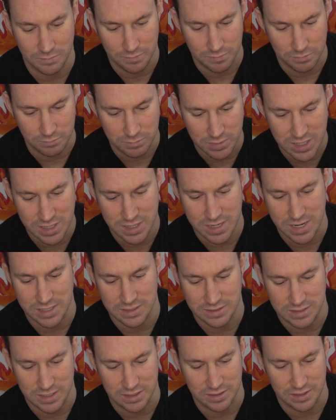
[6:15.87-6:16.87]

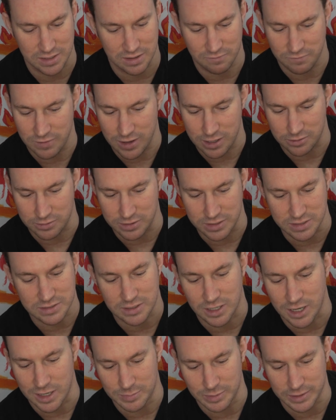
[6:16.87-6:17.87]
mediate Danny and Valerie's
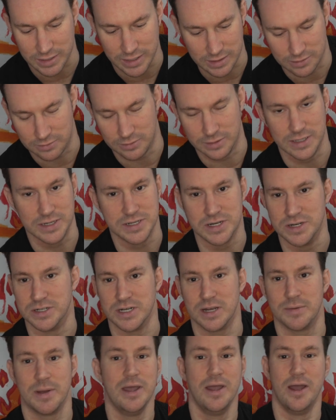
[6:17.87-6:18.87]
complicated
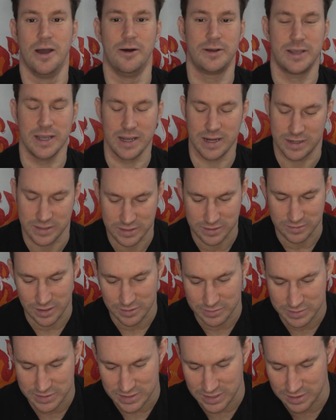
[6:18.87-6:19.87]
relationship. Okay, so I
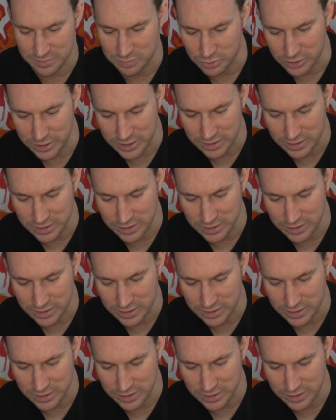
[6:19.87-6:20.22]
was like pretty